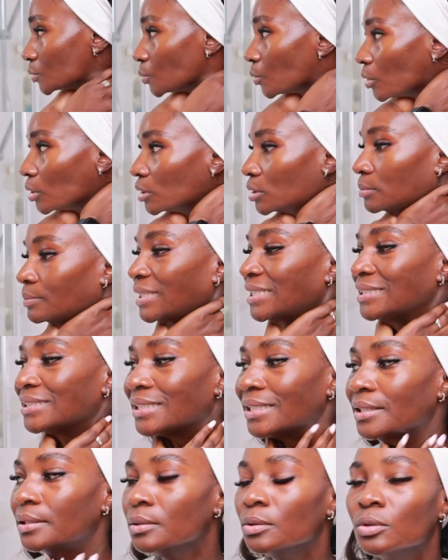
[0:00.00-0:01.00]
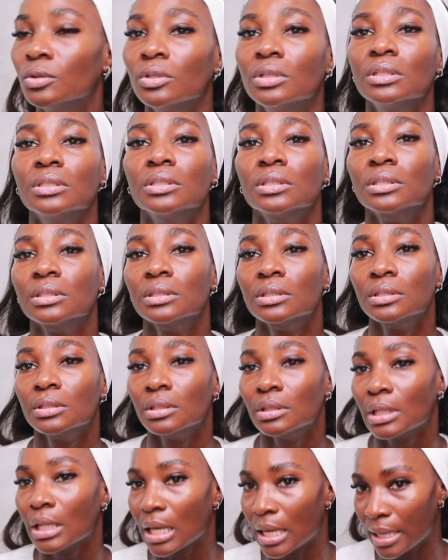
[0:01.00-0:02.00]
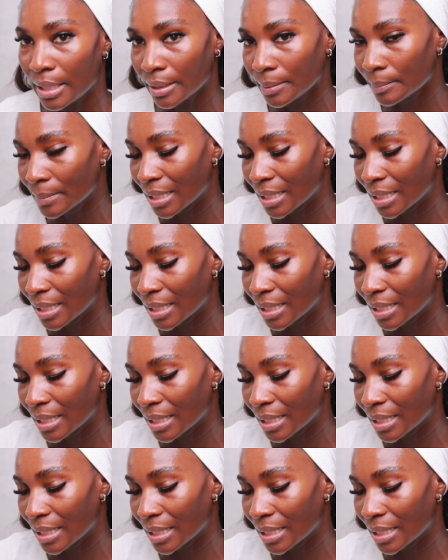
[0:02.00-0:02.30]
what my skin looks like,